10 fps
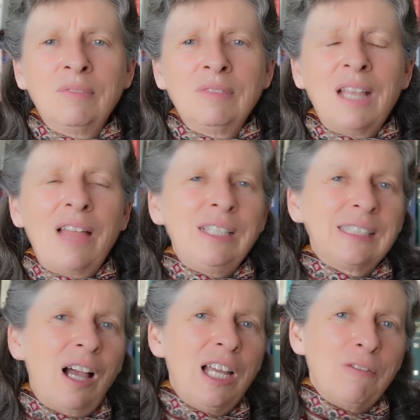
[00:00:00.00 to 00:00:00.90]
Now, this
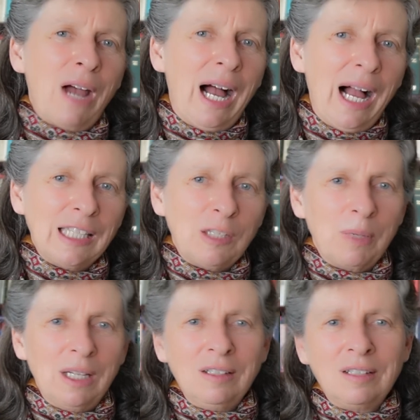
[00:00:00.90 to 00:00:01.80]
kind of
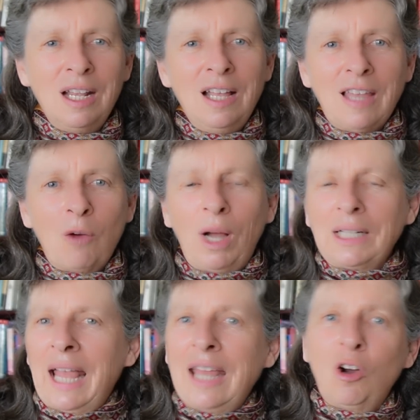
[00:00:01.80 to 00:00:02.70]
argument that one
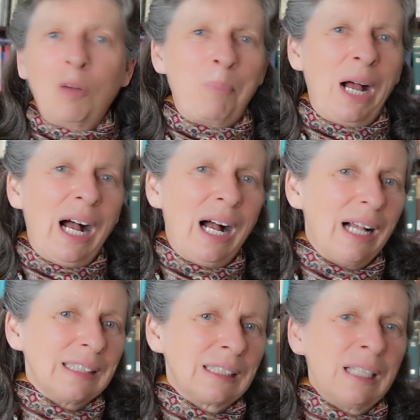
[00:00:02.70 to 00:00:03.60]
cannot
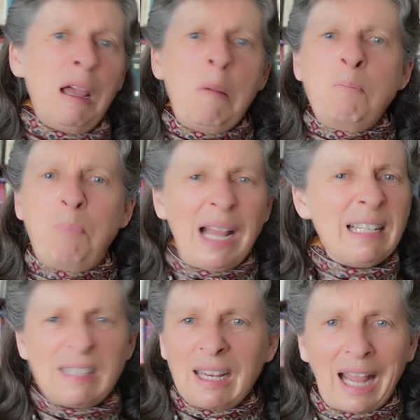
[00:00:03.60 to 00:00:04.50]
pass
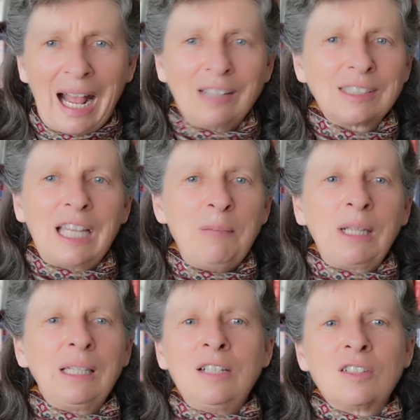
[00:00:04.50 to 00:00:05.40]
basic
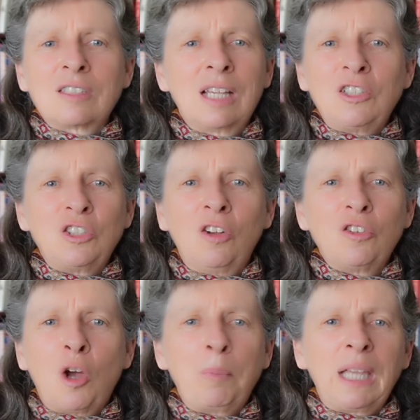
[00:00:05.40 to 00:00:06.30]
housekeeping legislation on
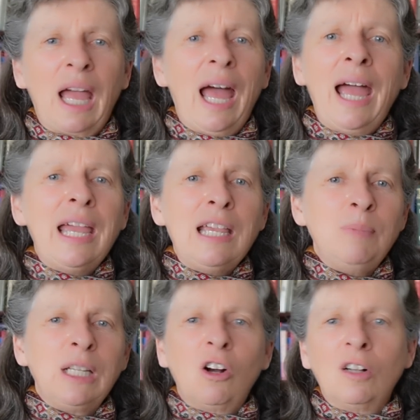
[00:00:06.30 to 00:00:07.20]
topic A
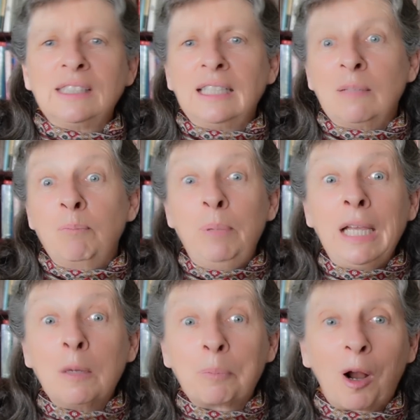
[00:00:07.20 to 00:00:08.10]
because there's a
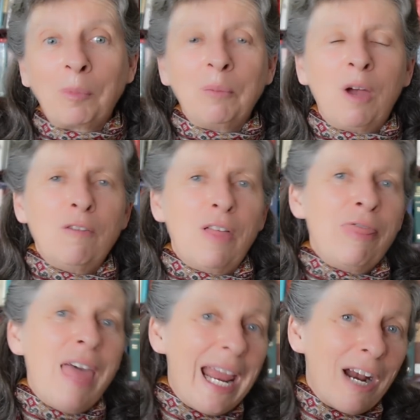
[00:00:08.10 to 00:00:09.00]
bigger problem over
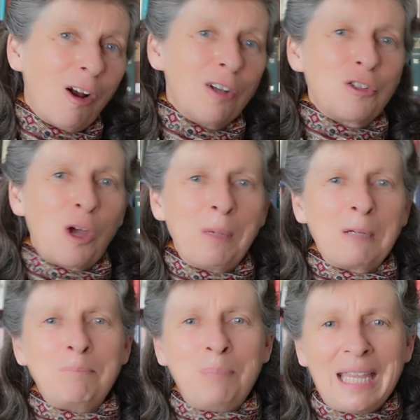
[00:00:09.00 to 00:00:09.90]
there on
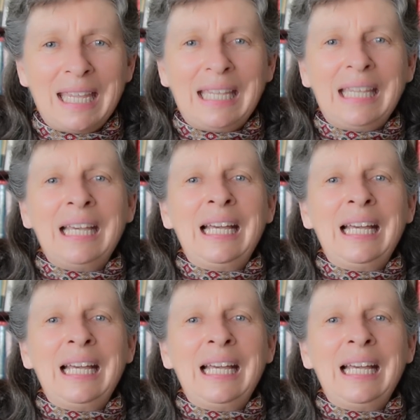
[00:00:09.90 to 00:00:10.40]
topic B